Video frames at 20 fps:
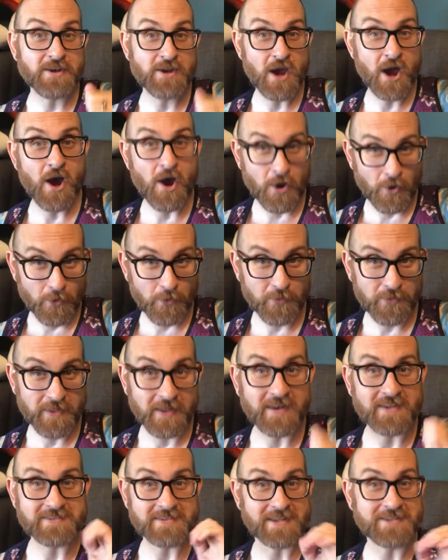know
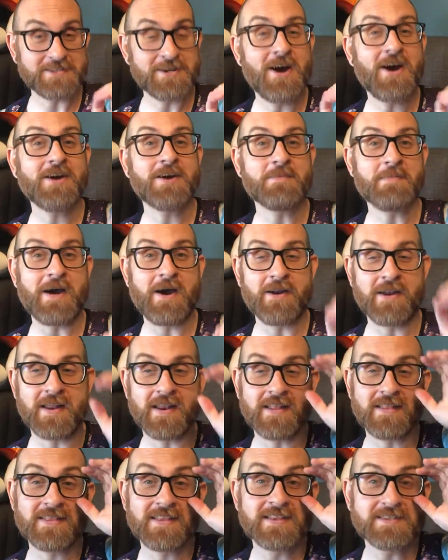that as I talk about
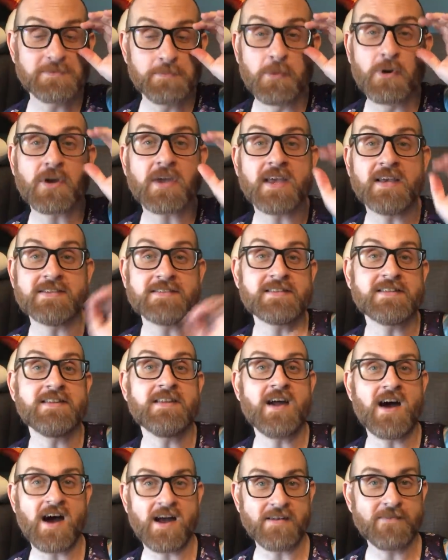it, this book is
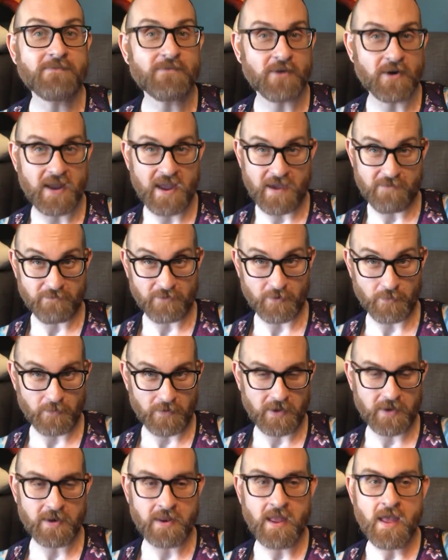not for
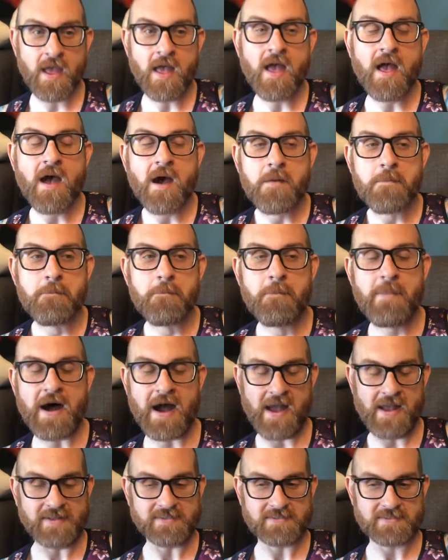everyone,
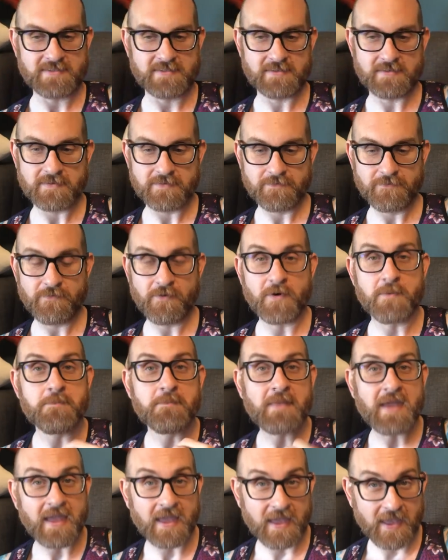but for
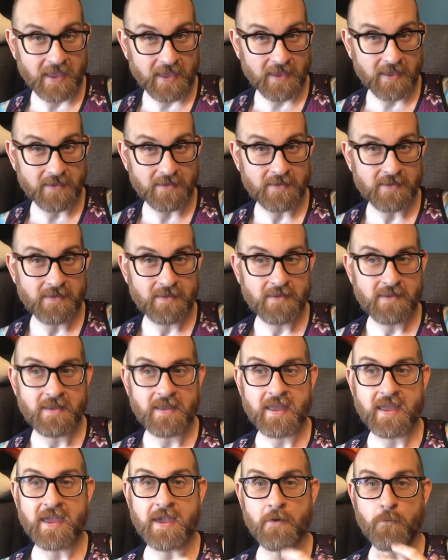me,
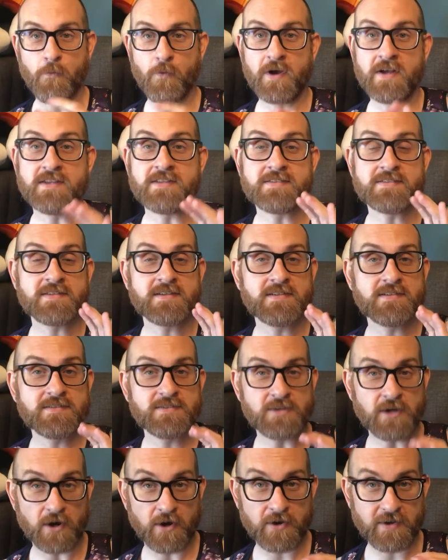it was
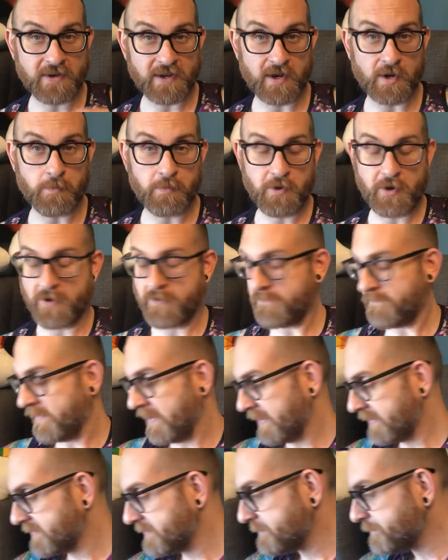darn near
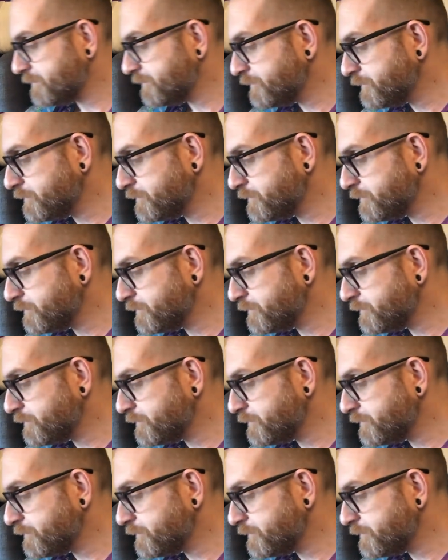perfect.